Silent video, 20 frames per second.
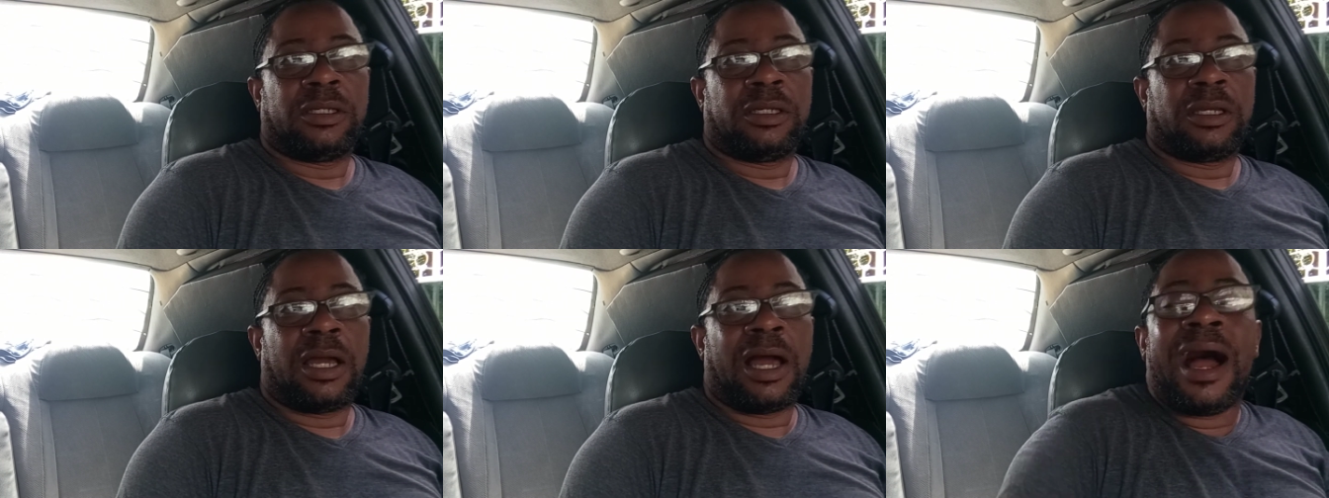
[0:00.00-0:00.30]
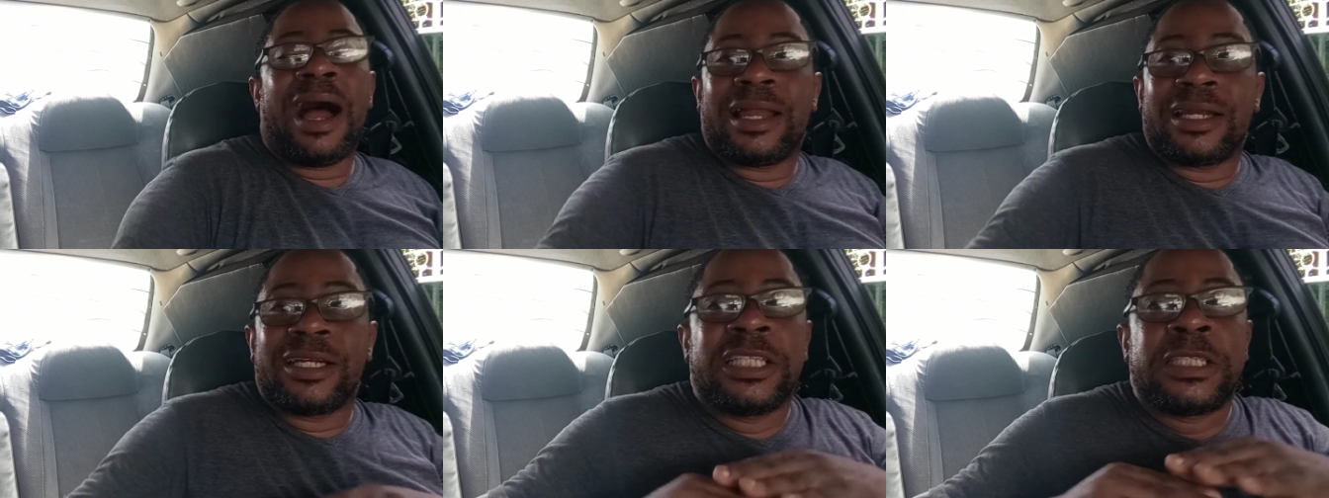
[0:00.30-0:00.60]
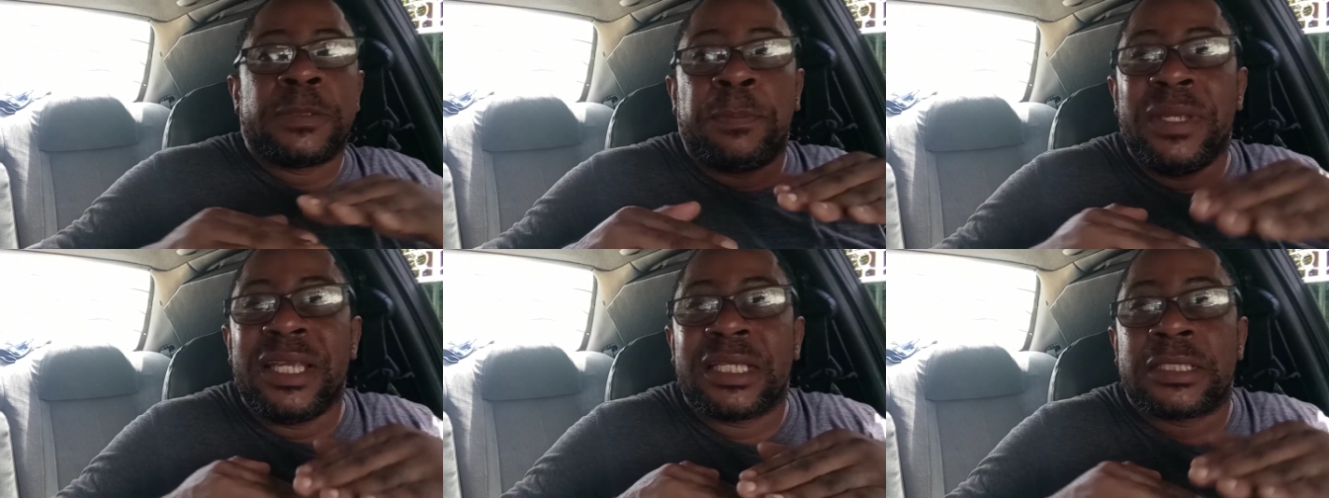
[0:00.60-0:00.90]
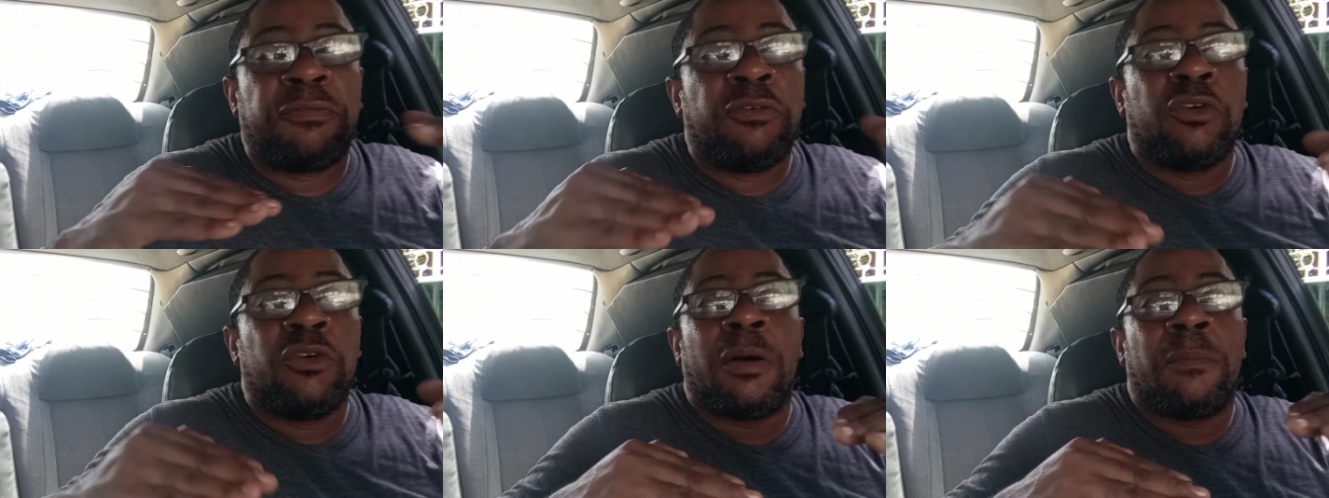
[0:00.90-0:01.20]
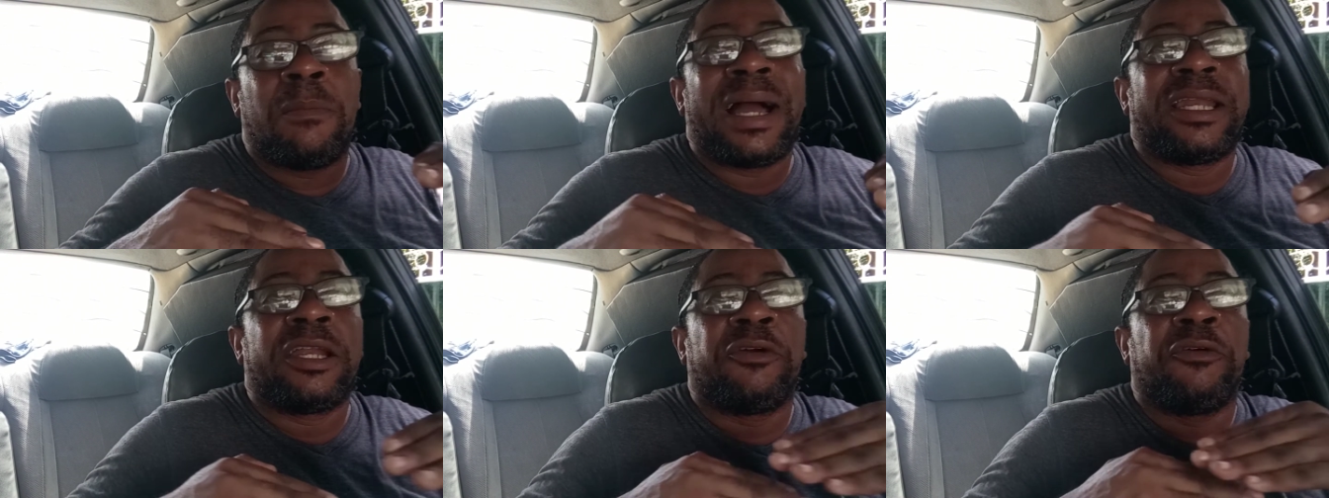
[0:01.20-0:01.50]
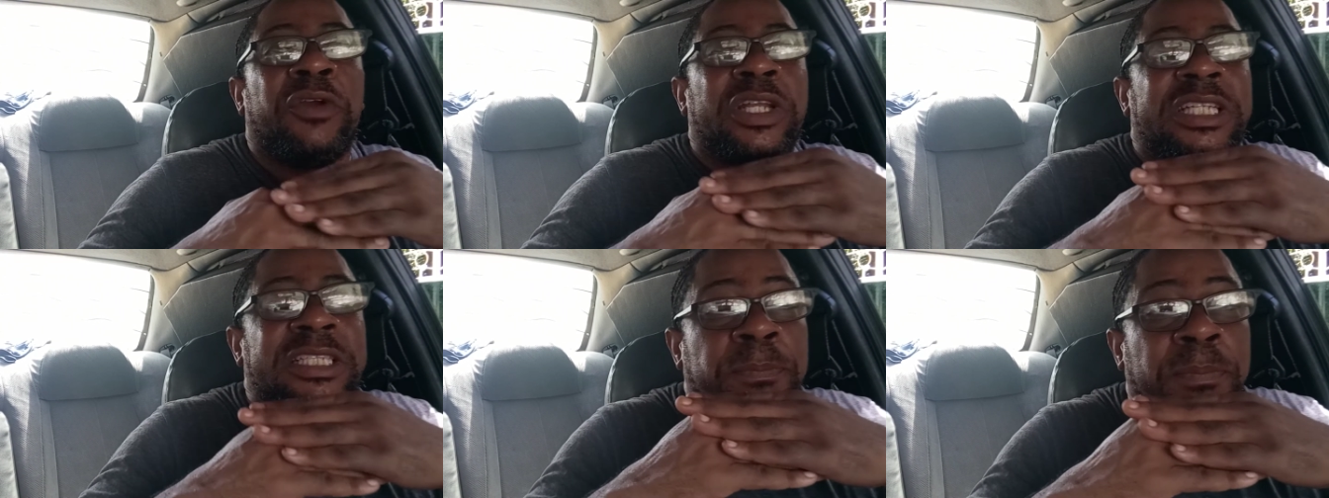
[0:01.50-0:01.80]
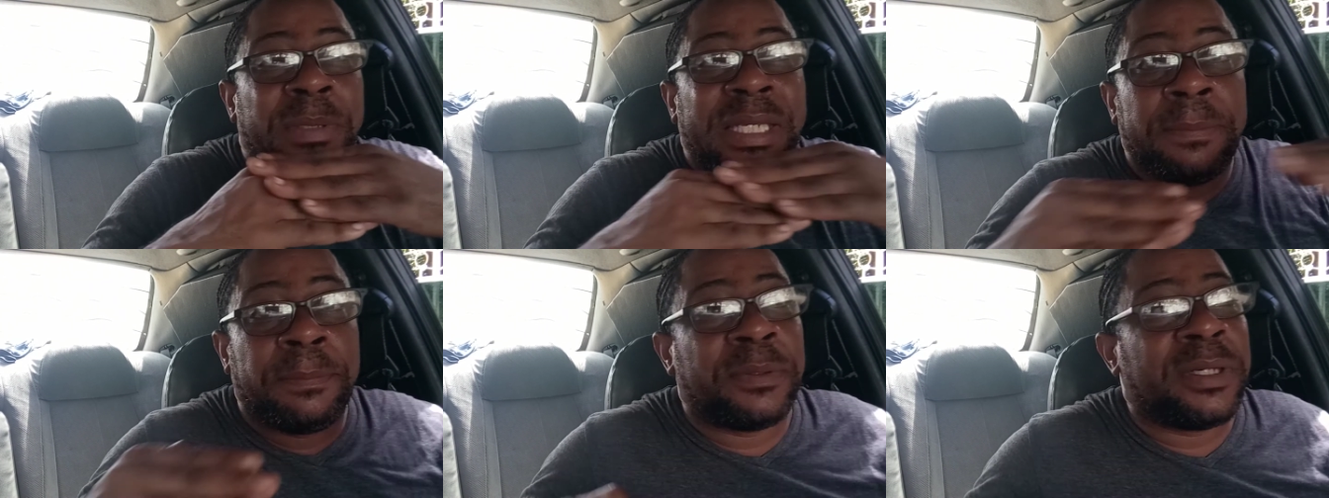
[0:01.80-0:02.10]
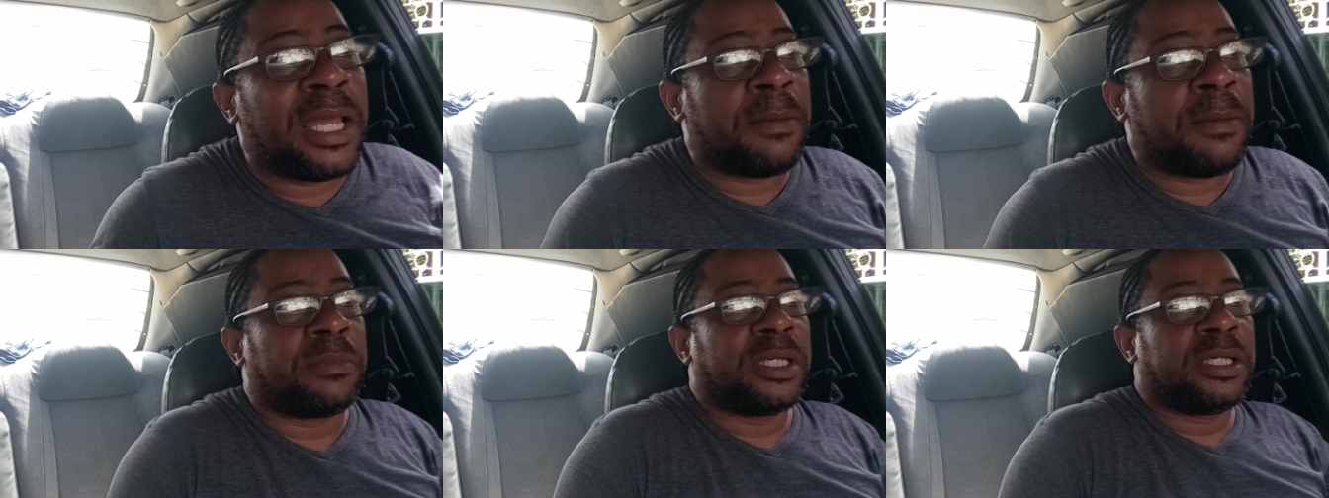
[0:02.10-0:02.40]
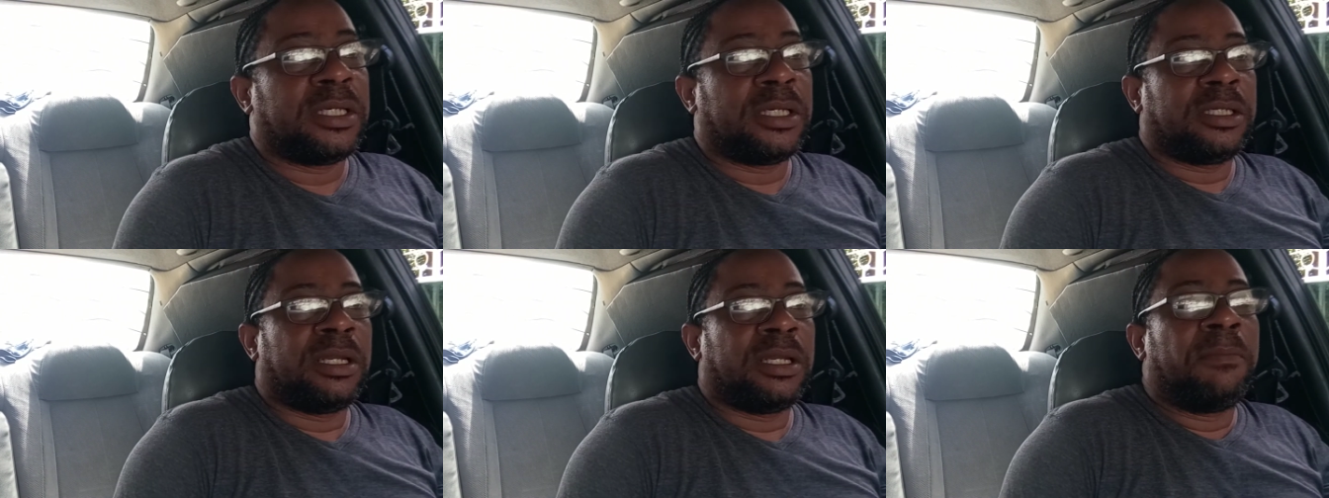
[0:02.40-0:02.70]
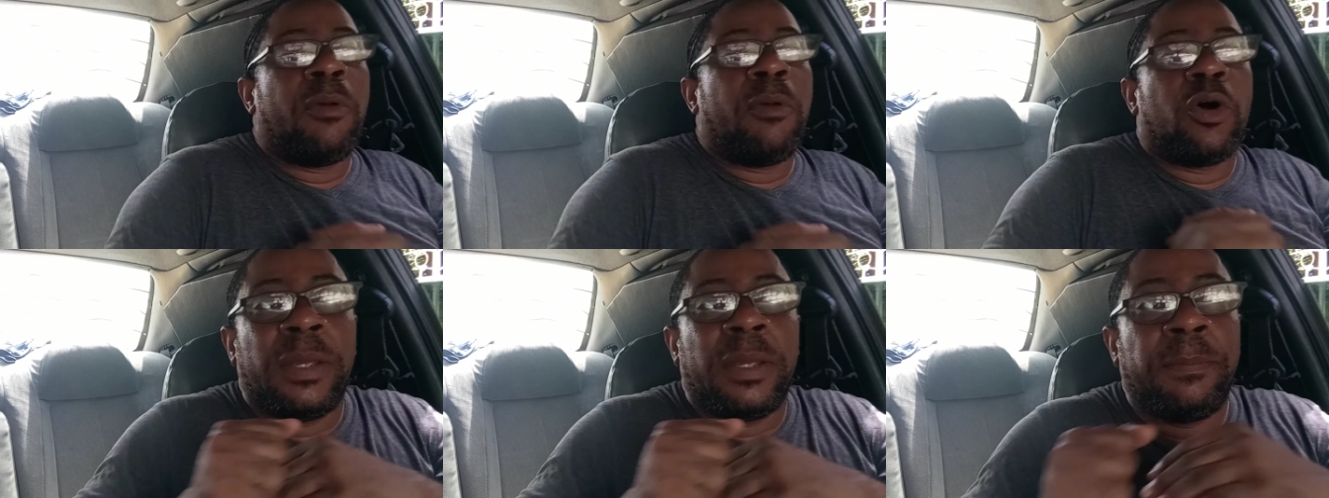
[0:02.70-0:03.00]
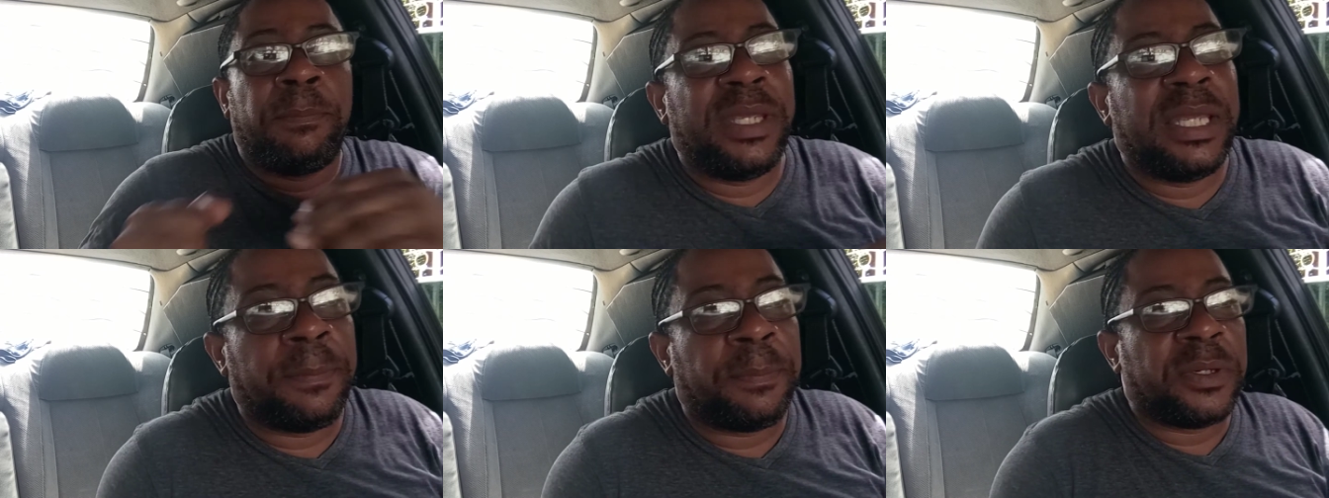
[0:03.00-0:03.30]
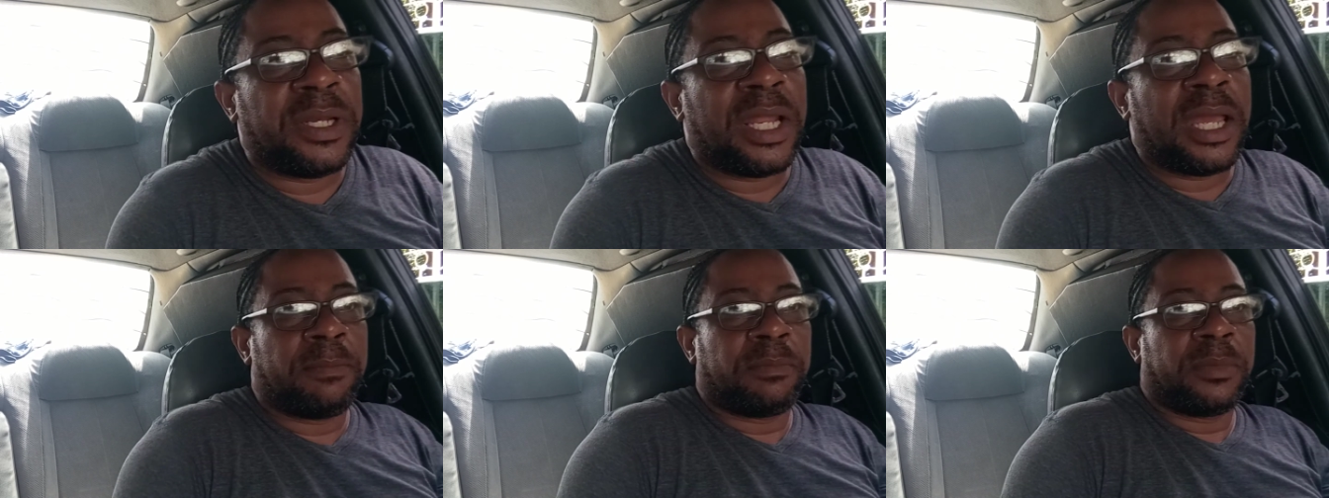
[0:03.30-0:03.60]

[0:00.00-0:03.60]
All of the space full up by the rich people them, the money people them.